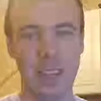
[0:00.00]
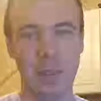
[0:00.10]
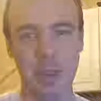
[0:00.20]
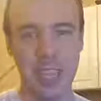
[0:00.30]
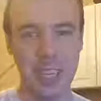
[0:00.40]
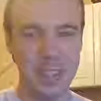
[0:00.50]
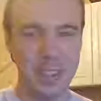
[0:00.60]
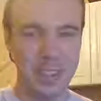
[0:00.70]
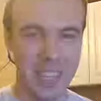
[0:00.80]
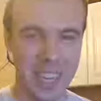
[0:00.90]
when they
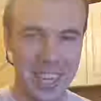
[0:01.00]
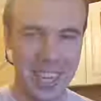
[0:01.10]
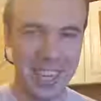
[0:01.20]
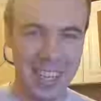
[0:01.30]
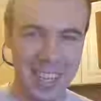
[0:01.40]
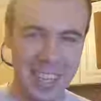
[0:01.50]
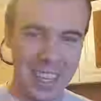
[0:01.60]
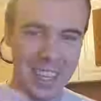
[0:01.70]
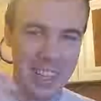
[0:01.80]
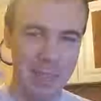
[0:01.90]
do uh,
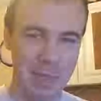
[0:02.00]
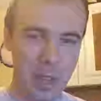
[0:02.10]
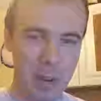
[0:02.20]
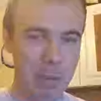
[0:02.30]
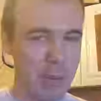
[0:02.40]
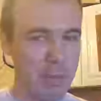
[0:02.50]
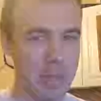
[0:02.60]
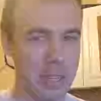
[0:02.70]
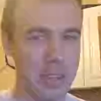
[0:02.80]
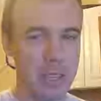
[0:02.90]
are
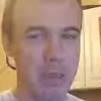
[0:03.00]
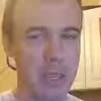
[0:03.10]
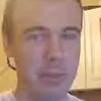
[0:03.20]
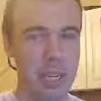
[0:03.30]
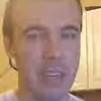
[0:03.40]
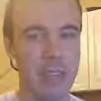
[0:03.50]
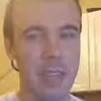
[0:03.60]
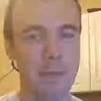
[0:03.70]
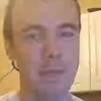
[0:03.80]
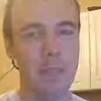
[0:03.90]
probably going to be aware of
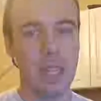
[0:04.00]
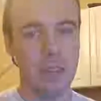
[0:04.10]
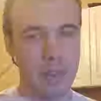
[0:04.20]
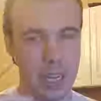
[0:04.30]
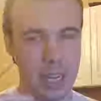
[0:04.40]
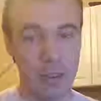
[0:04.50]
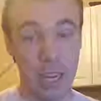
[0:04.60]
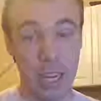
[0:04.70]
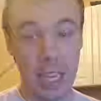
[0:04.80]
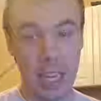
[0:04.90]
it. If not
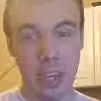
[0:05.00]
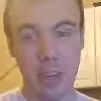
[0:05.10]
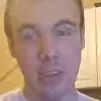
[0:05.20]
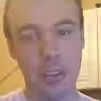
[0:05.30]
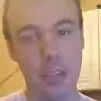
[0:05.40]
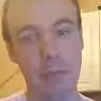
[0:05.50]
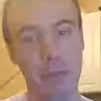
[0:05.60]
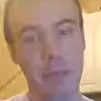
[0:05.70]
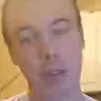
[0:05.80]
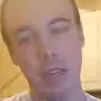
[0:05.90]
right now, they're going to
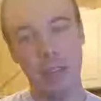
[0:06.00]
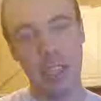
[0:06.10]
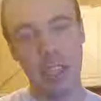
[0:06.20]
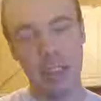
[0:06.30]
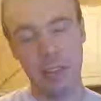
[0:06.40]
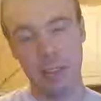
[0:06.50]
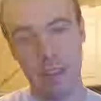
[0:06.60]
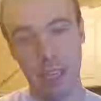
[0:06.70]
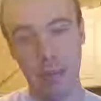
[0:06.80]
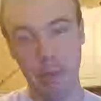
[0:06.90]
be aware of it in
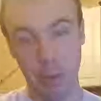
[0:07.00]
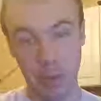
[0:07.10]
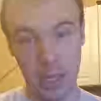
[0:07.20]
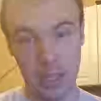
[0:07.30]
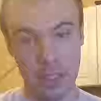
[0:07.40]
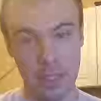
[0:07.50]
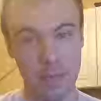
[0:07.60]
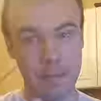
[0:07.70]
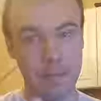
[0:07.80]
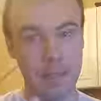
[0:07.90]
the coming weeks.
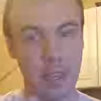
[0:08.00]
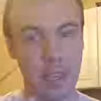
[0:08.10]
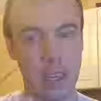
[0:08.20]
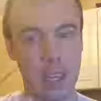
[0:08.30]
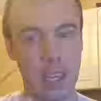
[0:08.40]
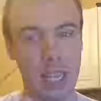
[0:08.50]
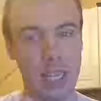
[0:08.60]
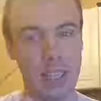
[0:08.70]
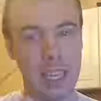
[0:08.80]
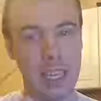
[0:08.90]

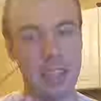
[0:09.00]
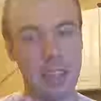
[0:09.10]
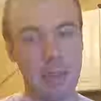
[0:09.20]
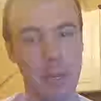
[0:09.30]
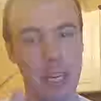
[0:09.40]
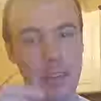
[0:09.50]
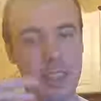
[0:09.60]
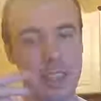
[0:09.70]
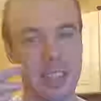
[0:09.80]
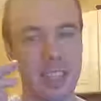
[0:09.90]
And that's about
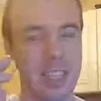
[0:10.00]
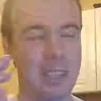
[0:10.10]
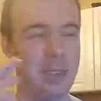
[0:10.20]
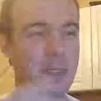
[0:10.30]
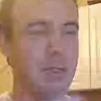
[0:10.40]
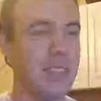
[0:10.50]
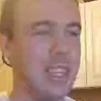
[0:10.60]
this uh, sort of